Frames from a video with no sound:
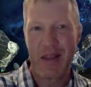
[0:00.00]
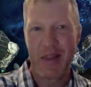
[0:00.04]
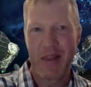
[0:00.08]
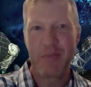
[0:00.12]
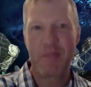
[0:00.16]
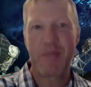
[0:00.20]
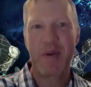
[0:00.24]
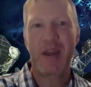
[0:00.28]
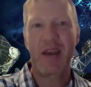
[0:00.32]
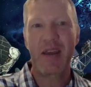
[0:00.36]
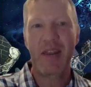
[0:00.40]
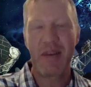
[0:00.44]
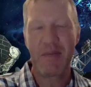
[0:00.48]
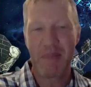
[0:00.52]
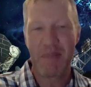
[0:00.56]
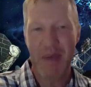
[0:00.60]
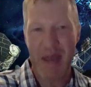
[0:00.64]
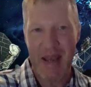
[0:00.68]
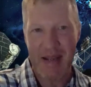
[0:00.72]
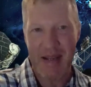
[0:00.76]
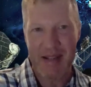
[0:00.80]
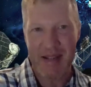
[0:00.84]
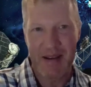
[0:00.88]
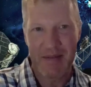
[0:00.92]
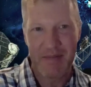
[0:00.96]
The bigger, the
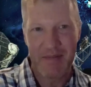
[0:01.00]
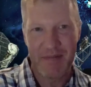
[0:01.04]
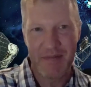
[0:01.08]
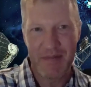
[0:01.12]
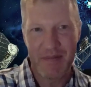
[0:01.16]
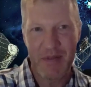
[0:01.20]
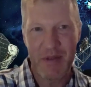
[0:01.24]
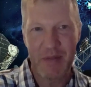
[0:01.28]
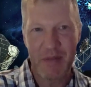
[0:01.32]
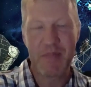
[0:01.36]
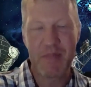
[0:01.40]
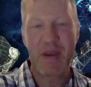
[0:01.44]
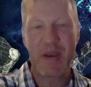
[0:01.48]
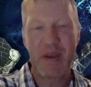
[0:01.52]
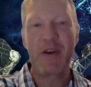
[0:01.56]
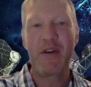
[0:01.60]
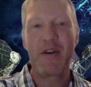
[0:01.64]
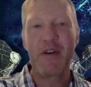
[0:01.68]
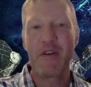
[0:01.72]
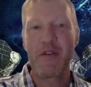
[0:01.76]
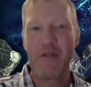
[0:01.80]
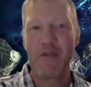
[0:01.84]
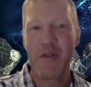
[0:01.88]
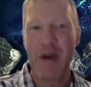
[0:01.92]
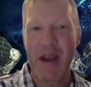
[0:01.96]
better. The
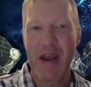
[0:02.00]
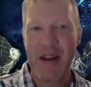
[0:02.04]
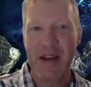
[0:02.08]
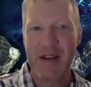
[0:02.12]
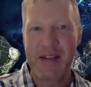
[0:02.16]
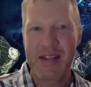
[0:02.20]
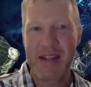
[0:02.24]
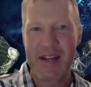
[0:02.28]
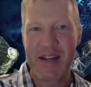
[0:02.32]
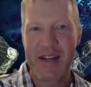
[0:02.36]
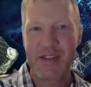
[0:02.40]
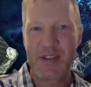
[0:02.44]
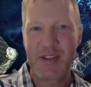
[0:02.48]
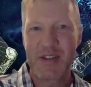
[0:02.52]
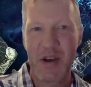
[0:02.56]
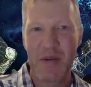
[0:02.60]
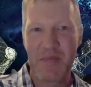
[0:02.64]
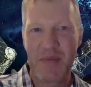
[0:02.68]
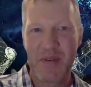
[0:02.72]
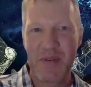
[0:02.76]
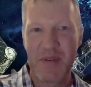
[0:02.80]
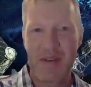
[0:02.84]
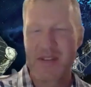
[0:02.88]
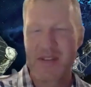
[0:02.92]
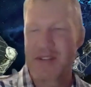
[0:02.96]
bigger a radio
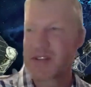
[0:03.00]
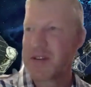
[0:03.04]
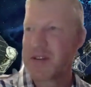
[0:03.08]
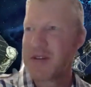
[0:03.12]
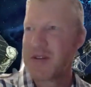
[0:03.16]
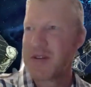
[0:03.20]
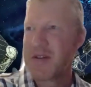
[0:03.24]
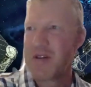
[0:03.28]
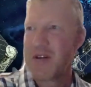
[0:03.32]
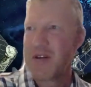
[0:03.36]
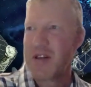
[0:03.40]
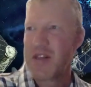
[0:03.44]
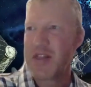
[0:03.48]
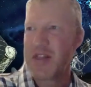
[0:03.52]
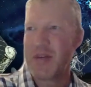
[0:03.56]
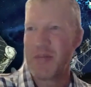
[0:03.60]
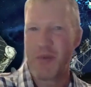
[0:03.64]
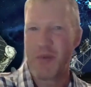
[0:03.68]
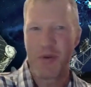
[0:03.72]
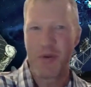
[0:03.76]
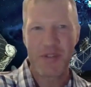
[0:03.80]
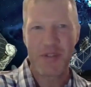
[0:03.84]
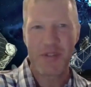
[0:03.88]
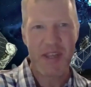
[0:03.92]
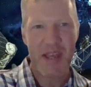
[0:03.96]
telescope is, the
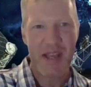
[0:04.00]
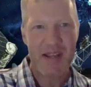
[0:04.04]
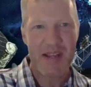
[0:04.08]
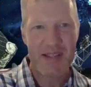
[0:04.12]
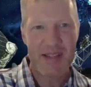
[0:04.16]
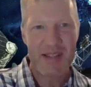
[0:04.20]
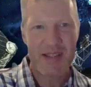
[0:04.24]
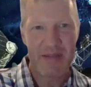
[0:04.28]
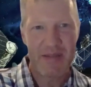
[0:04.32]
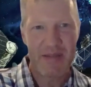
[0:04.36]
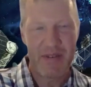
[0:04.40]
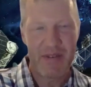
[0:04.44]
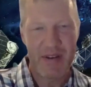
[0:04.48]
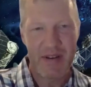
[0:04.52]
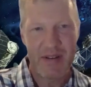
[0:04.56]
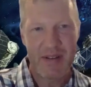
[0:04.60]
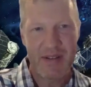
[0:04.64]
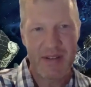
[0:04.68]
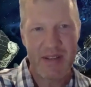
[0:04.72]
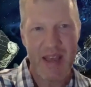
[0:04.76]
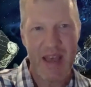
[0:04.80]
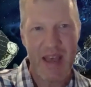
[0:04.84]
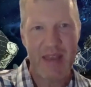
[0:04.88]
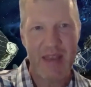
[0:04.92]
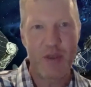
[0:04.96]
more sensitive it
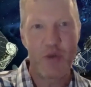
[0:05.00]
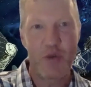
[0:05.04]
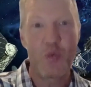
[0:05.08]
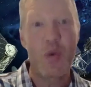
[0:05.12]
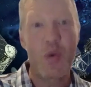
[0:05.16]
is, and the